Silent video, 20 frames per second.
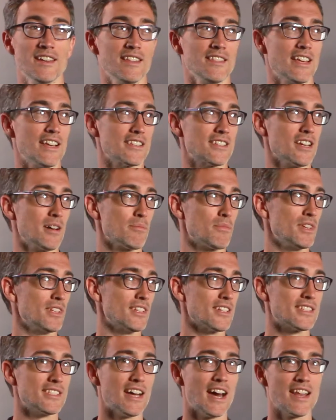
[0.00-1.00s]
that something
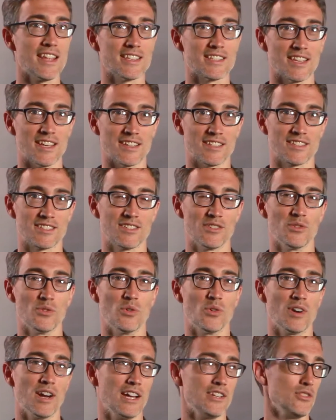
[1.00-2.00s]
does not exist,
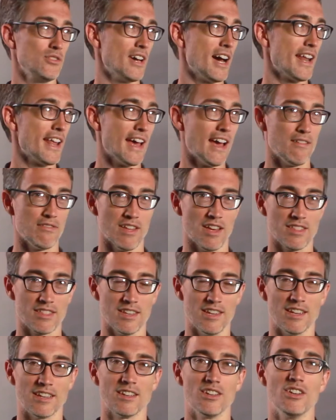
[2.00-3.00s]
or I do not have that
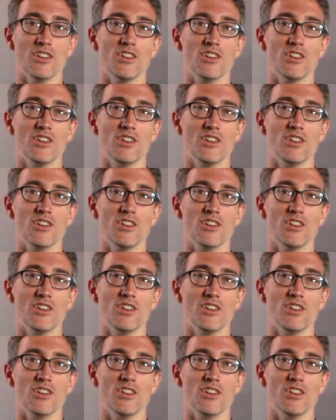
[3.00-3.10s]
thing,